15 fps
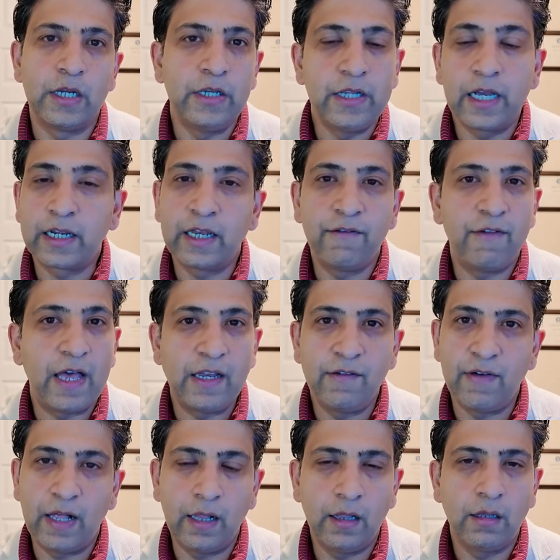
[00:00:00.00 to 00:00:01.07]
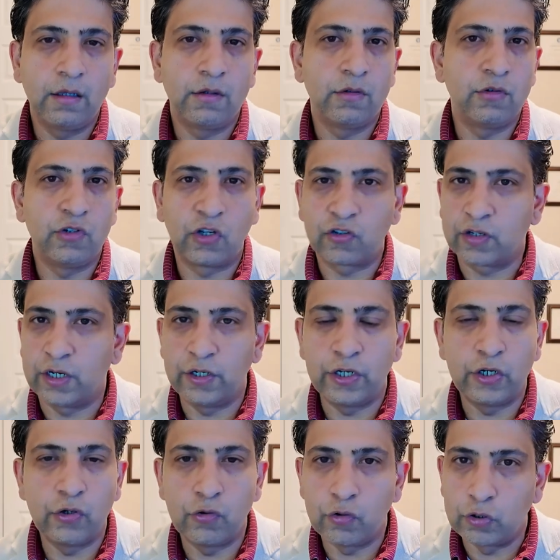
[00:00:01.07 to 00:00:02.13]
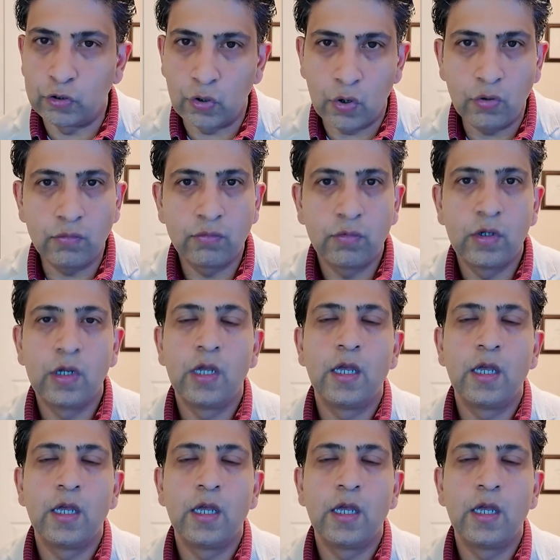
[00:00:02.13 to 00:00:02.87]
India can very well just continue to grow.